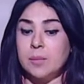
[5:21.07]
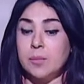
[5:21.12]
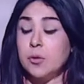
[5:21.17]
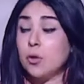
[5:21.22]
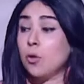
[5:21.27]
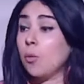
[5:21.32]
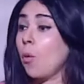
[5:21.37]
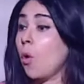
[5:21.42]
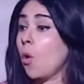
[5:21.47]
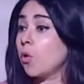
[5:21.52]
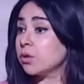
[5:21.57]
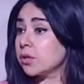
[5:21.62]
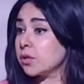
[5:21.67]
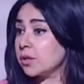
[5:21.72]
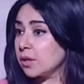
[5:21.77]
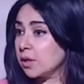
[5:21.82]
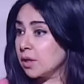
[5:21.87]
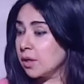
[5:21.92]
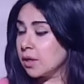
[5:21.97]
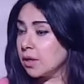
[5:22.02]

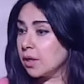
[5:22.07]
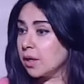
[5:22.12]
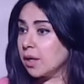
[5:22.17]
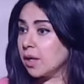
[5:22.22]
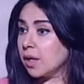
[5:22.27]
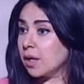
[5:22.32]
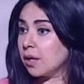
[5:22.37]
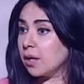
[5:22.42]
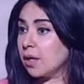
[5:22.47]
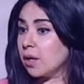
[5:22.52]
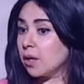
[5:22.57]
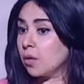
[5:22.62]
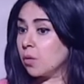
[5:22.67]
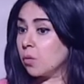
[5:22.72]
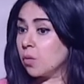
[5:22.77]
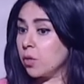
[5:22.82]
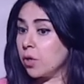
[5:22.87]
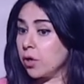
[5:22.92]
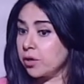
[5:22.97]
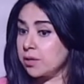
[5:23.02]
promote
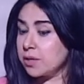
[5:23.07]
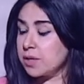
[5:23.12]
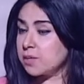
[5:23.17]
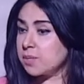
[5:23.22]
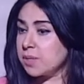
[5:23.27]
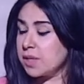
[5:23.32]
works,